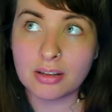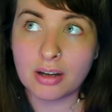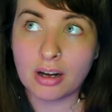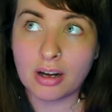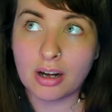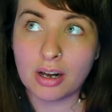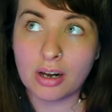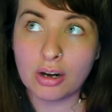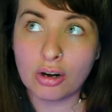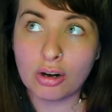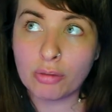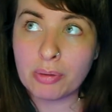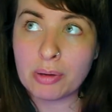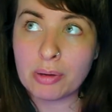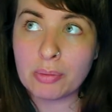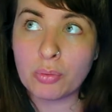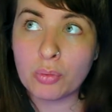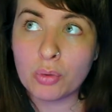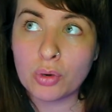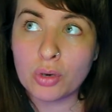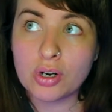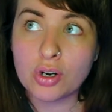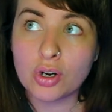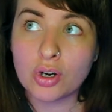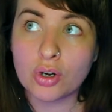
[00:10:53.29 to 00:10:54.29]
a lot of people
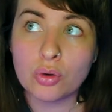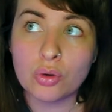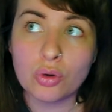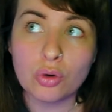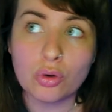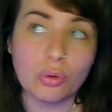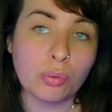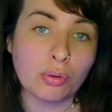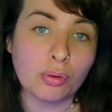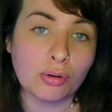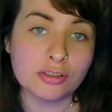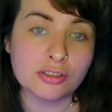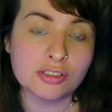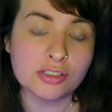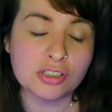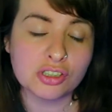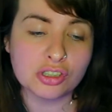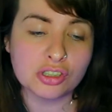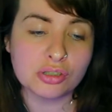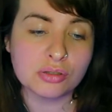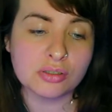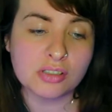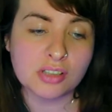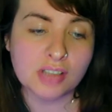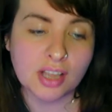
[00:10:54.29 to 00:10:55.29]
wouldn't know who were
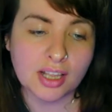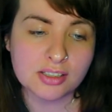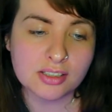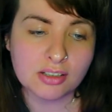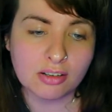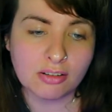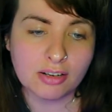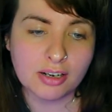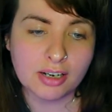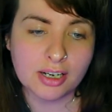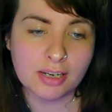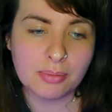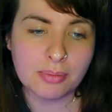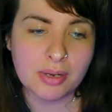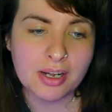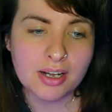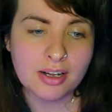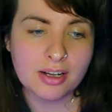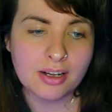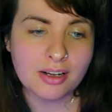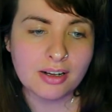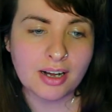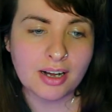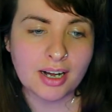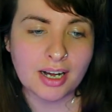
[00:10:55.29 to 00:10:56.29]
prostitutes at that time
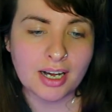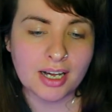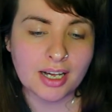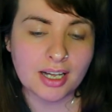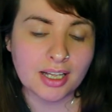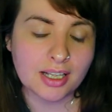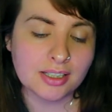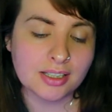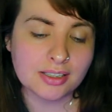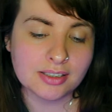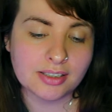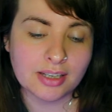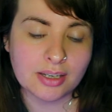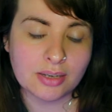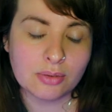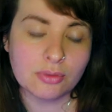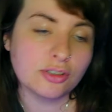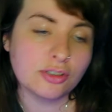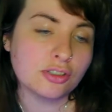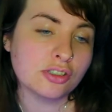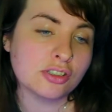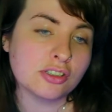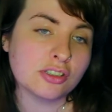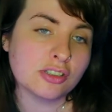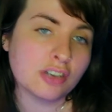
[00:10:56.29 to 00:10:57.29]
and they
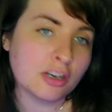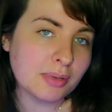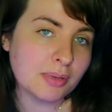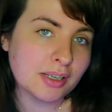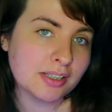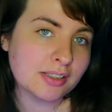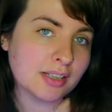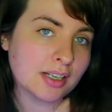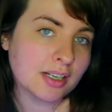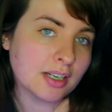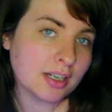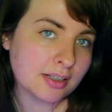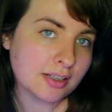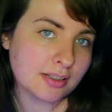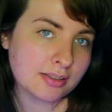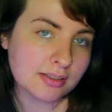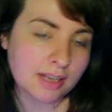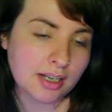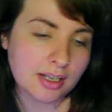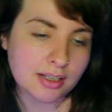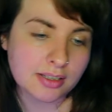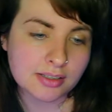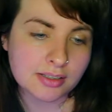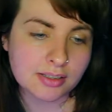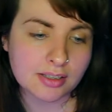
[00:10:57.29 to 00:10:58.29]
would just go missing in a
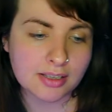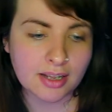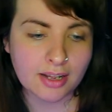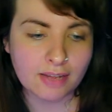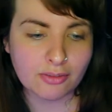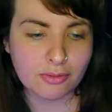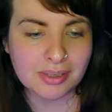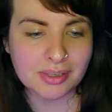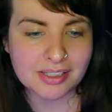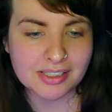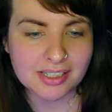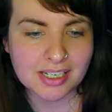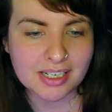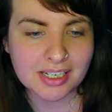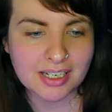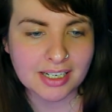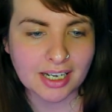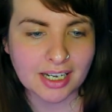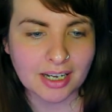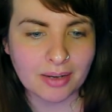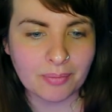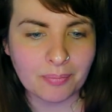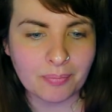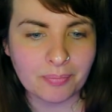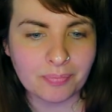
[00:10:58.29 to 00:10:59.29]
sense and never be seen
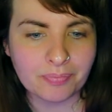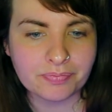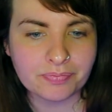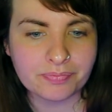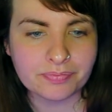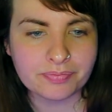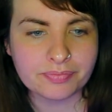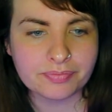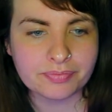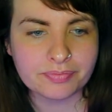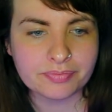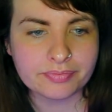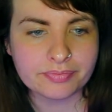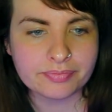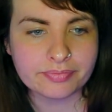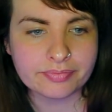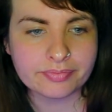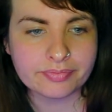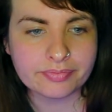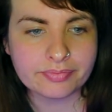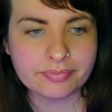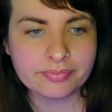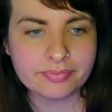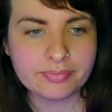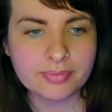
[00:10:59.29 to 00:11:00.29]
again.
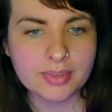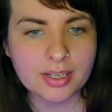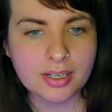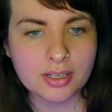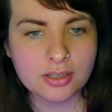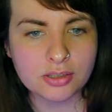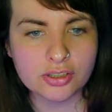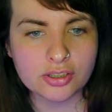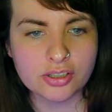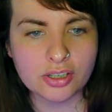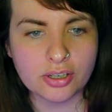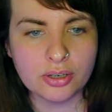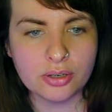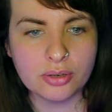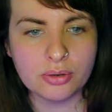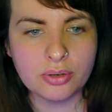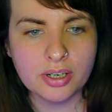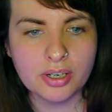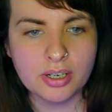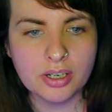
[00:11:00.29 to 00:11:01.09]
So